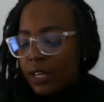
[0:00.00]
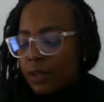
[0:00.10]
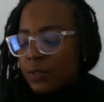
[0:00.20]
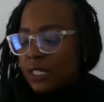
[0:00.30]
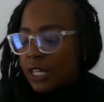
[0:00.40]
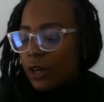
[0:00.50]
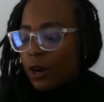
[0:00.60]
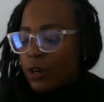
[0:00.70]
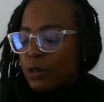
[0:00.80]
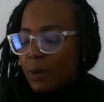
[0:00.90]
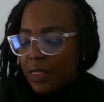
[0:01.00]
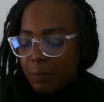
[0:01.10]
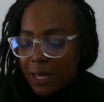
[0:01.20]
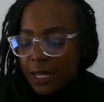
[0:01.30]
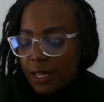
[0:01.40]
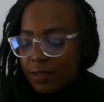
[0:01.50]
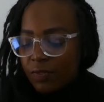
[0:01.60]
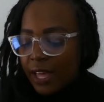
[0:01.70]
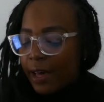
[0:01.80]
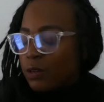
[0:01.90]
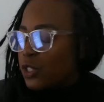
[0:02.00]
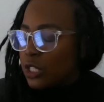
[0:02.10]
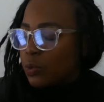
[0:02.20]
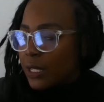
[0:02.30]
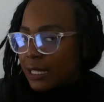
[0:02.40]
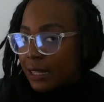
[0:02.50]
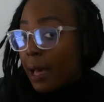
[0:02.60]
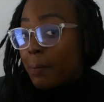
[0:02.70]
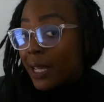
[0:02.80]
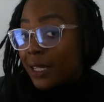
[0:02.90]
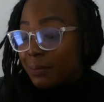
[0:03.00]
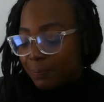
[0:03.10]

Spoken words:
and it was getting harder by the minute. The house just wasn't that big.